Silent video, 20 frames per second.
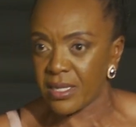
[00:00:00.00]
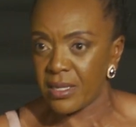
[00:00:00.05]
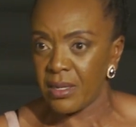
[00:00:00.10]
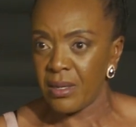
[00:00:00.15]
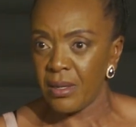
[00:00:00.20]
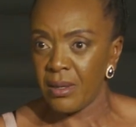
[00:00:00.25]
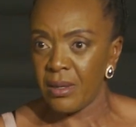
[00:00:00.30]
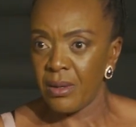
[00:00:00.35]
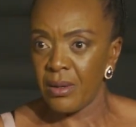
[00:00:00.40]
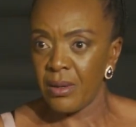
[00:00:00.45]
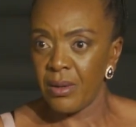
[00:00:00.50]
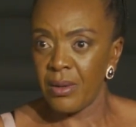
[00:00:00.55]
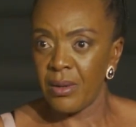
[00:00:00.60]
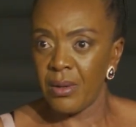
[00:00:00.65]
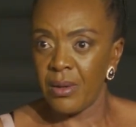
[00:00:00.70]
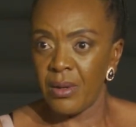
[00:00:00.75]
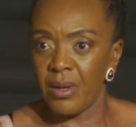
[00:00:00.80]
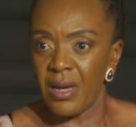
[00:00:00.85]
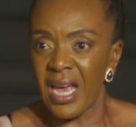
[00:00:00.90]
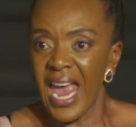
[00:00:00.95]

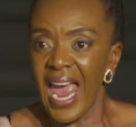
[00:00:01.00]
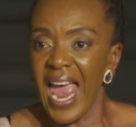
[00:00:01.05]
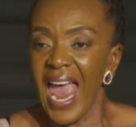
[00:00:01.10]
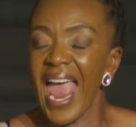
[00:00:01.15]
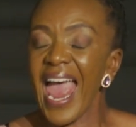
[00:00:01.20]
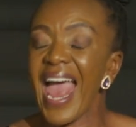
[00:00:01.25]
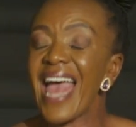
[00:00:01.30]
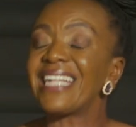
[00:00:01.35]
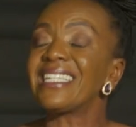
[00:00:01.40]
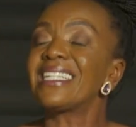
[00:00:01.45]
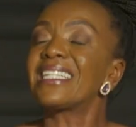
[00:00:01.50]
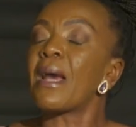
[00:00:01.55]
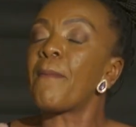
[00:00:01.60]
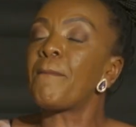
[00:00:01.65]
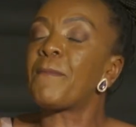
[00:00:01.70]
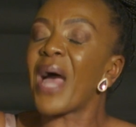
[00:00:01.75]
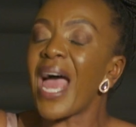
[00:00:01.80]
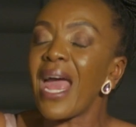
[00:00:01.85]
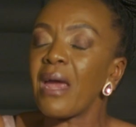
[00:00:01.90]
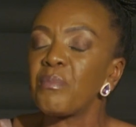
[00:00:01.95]
And the
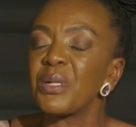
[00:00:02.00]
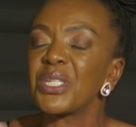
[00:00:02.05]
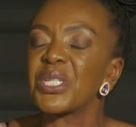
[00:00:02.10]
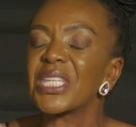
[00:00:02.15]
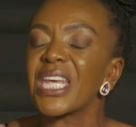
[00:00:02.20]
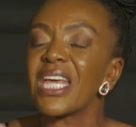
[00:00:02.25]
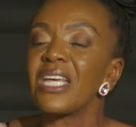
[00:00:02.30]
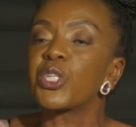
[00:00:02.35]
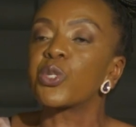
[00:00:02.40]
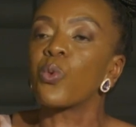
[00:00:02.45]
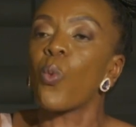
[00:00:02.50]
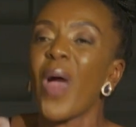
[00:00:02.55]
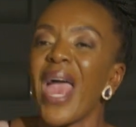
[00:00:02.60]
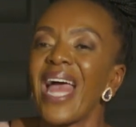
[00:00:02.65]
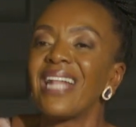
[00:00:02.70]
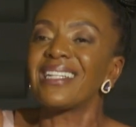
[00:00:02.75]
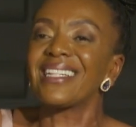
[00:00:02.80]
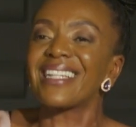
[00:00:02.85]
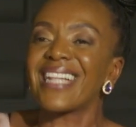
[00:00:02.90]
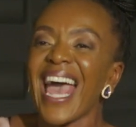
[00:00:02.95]
Bible says
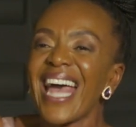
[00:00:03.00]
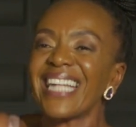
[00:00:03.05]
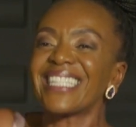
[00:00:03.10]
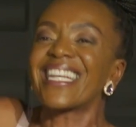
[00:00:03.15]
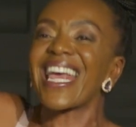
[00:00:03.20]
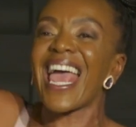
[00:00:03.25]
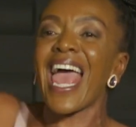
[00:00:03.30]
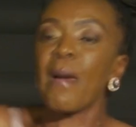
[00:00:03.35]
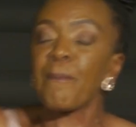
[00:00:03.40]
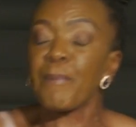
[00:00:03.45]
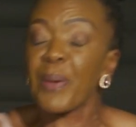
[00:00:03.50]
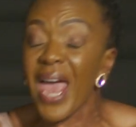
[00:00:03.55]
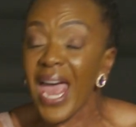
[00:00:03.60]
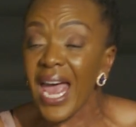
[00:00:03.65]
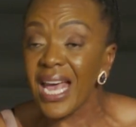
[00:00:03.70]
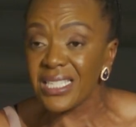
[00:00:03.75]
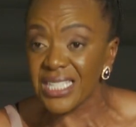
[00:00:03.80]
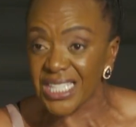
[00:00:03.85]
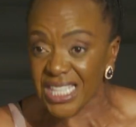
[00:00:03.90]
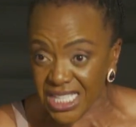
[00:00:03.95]
when that
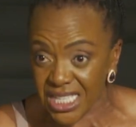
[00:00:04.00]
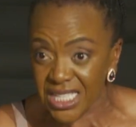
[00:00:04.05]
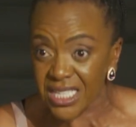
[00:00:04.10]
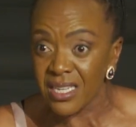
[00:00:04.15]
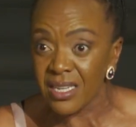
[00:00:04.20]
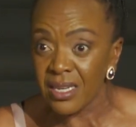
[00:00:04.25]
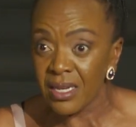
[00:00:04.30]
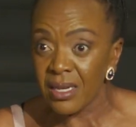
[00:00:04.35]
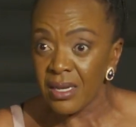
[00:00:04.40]
happens,